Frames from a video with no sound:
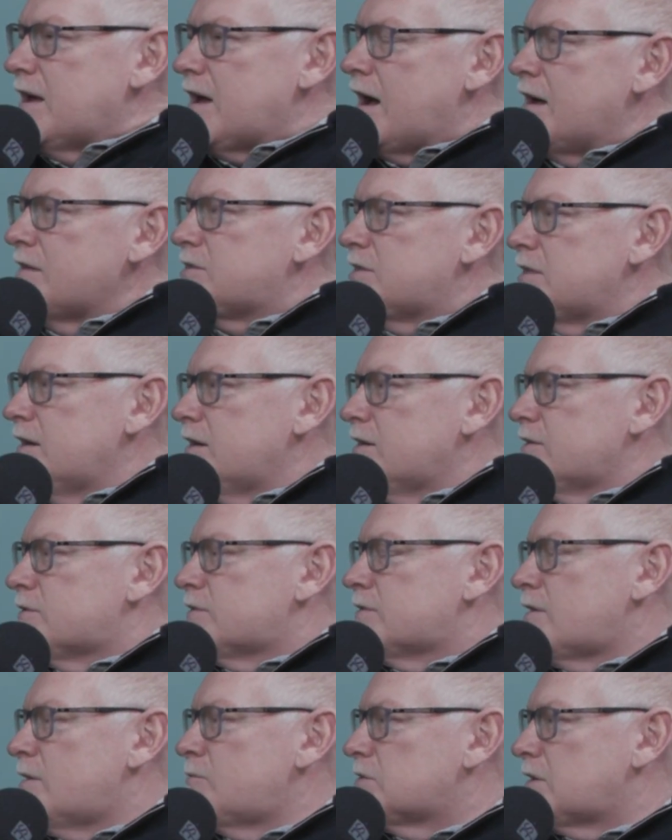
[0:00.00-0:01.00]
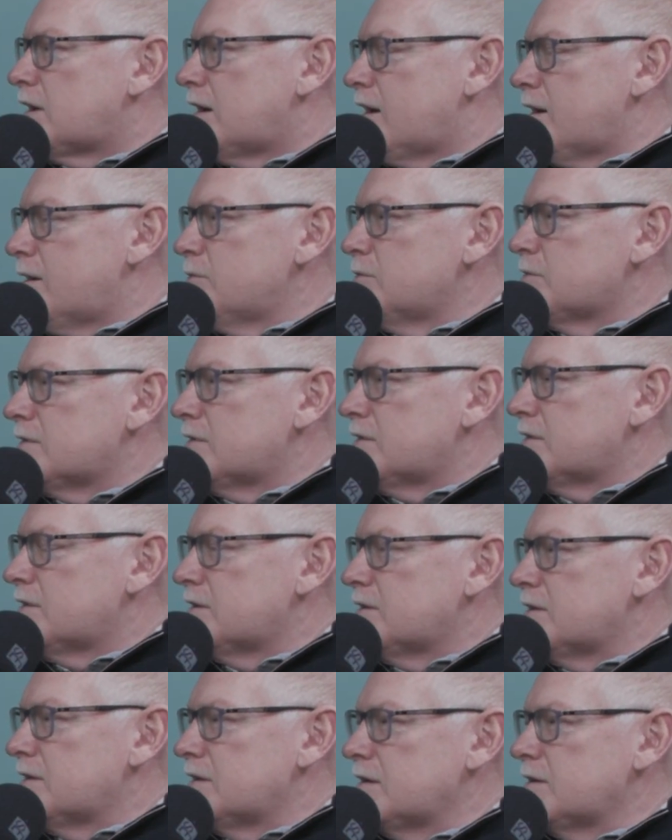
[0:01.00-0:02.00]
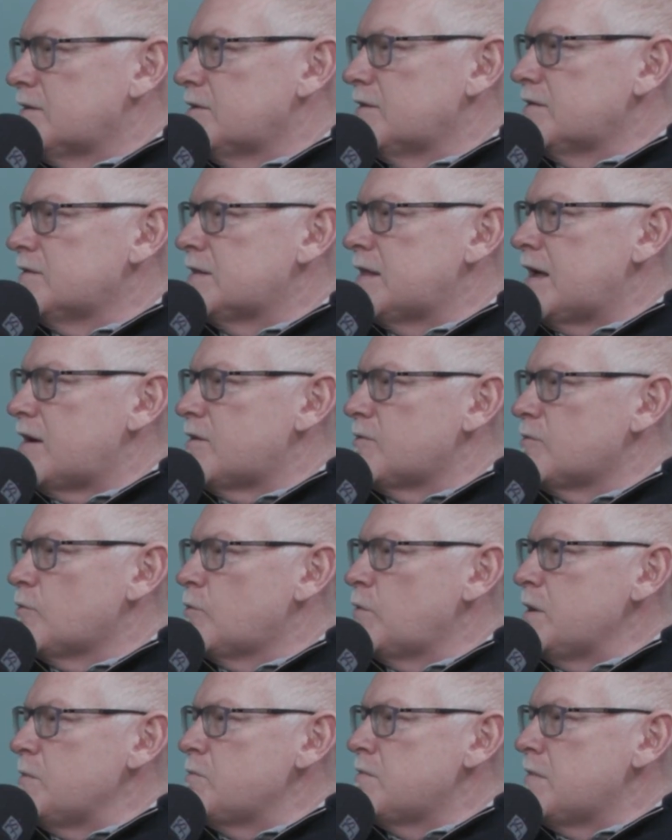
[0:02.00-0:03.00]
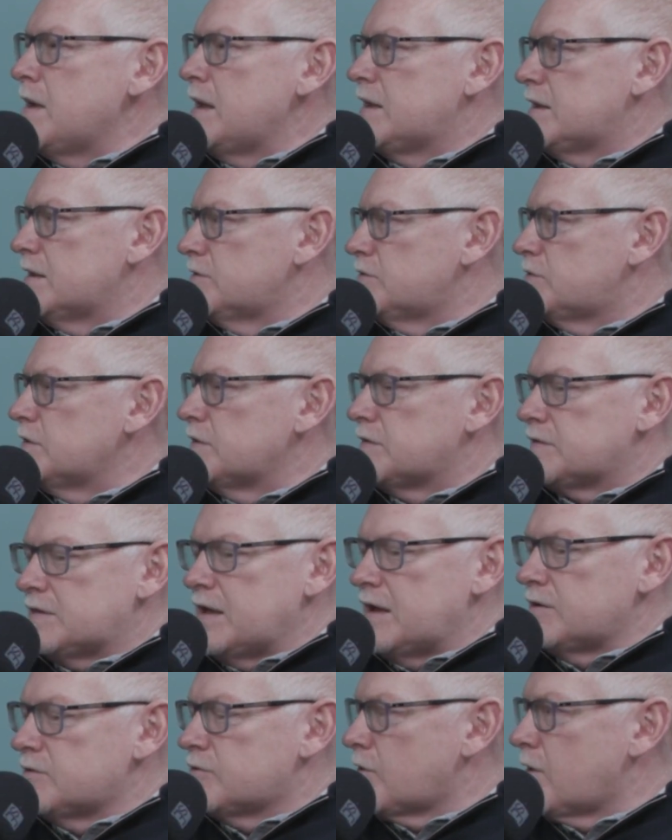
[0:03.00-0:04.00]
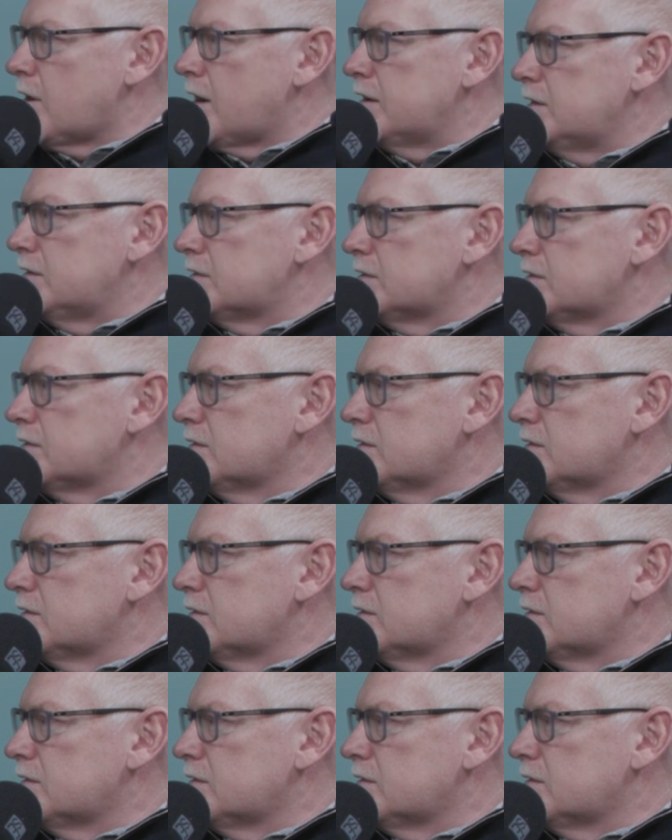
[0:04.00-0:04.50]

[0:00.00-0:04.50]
I think sometimes that we make it just that trite.